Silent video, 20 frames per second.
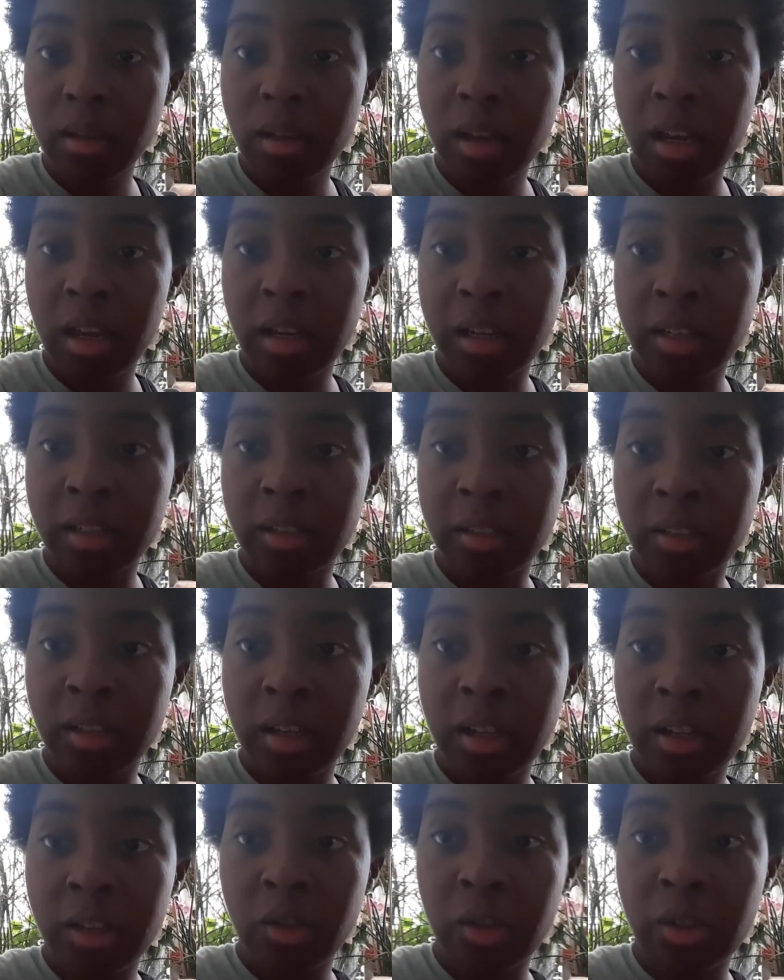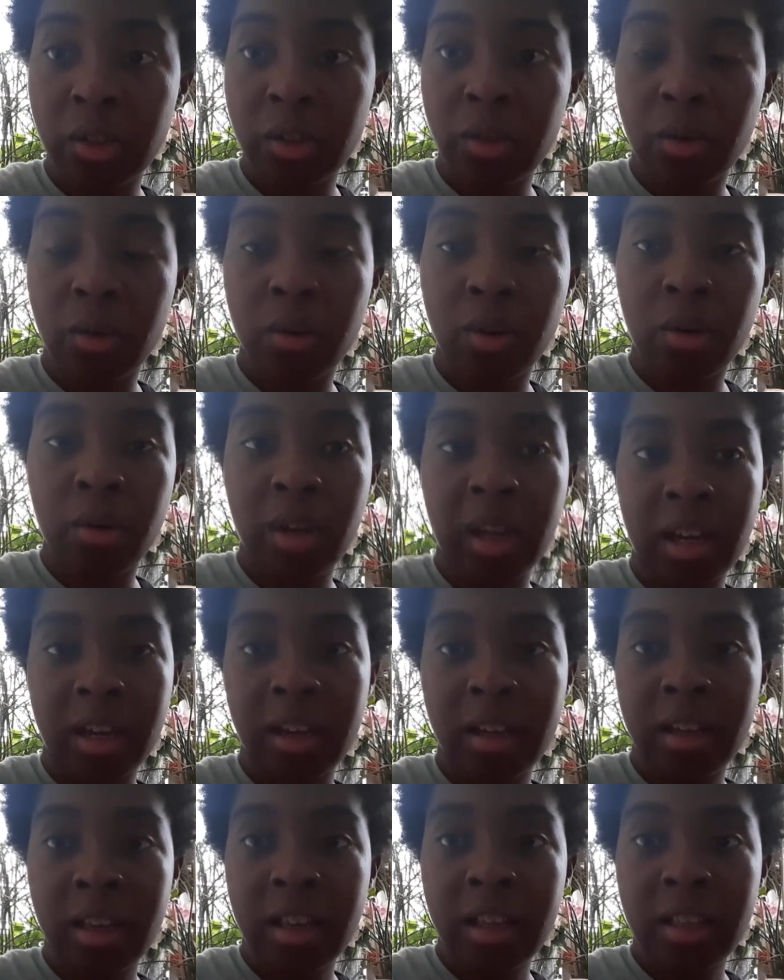and she's told,
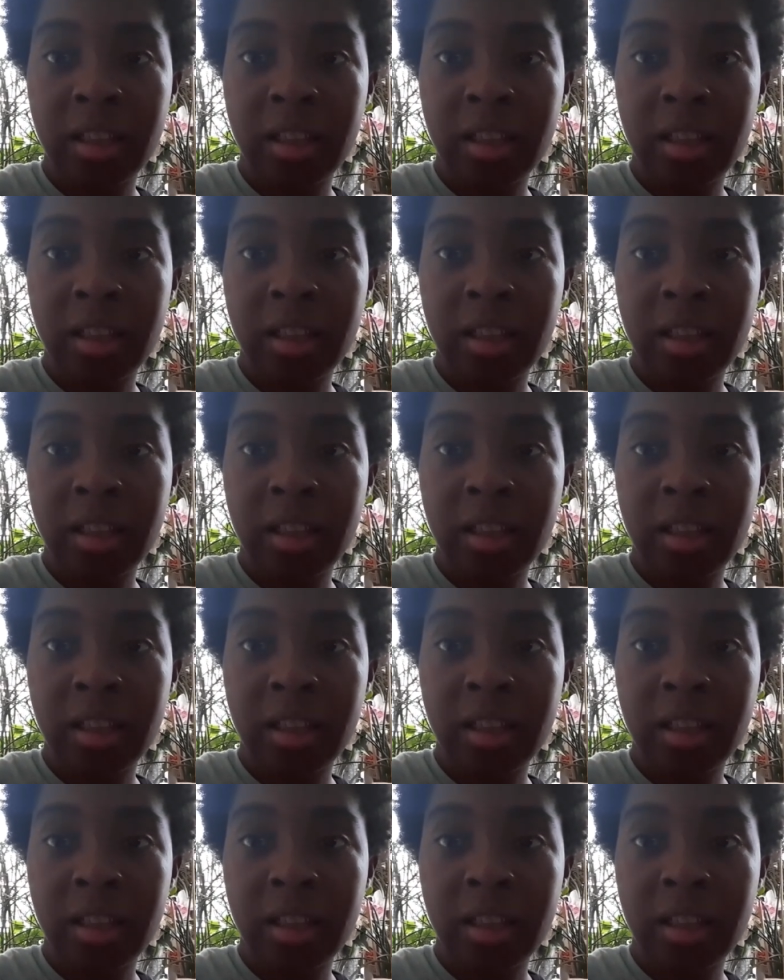"Okay,